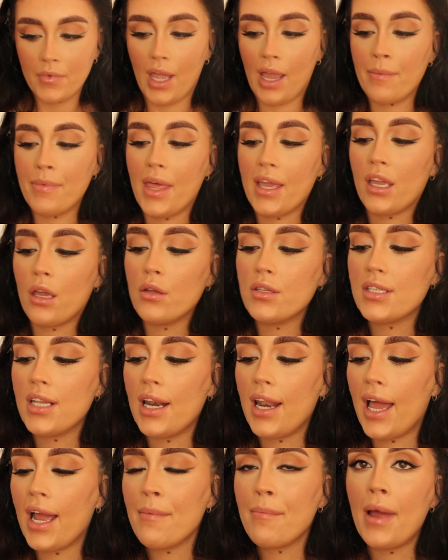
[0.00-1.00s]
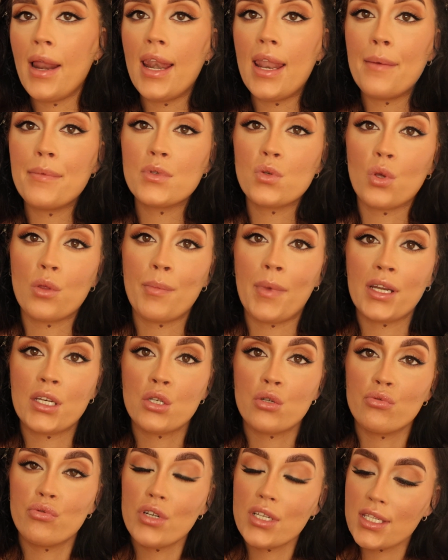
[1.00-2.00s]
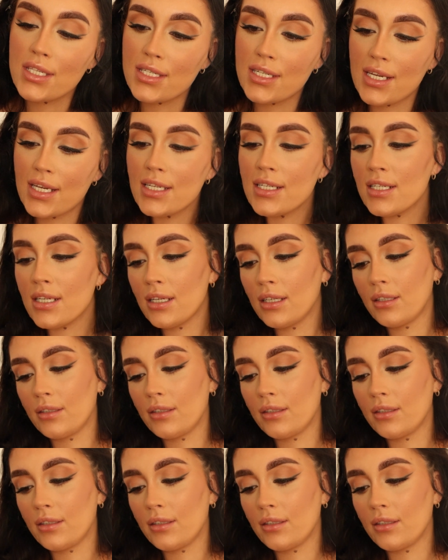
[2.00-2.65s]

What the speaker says: I'm then going to line my lips with my trusted,